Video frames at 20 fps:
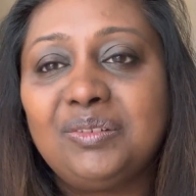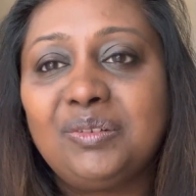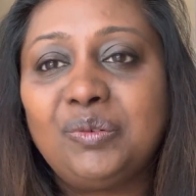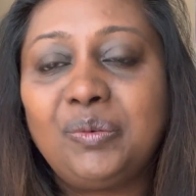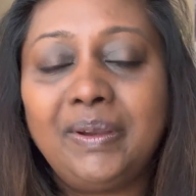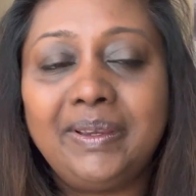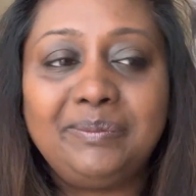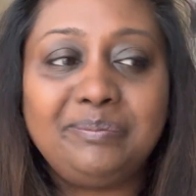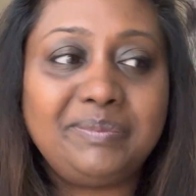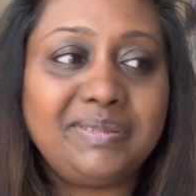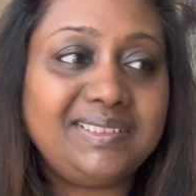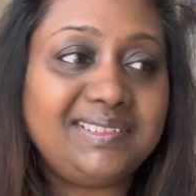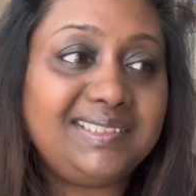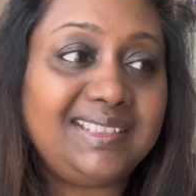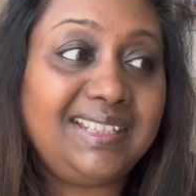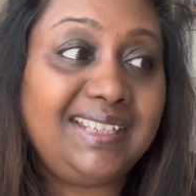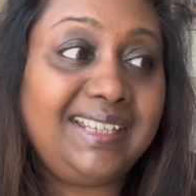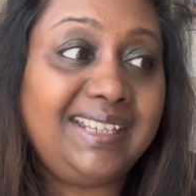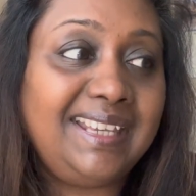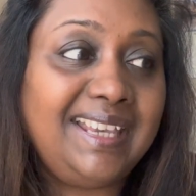quite
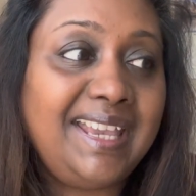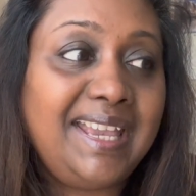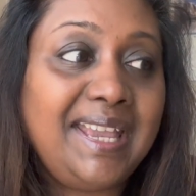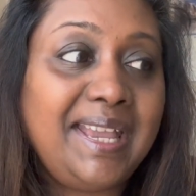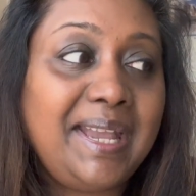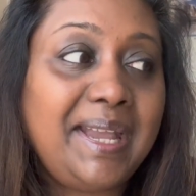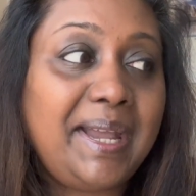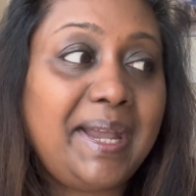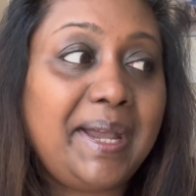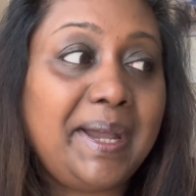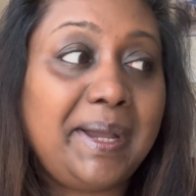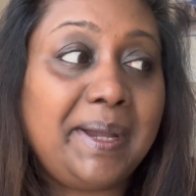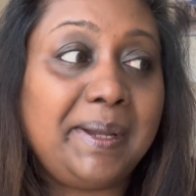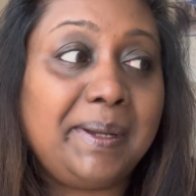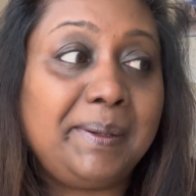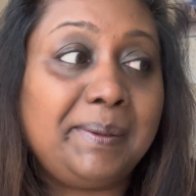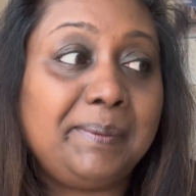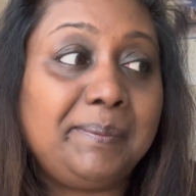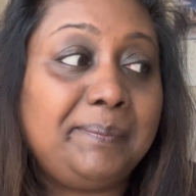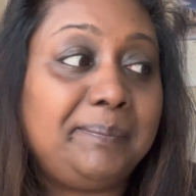busy.
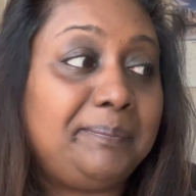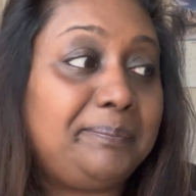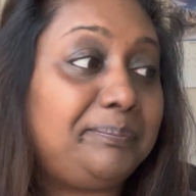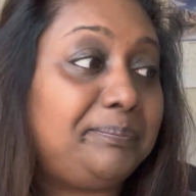And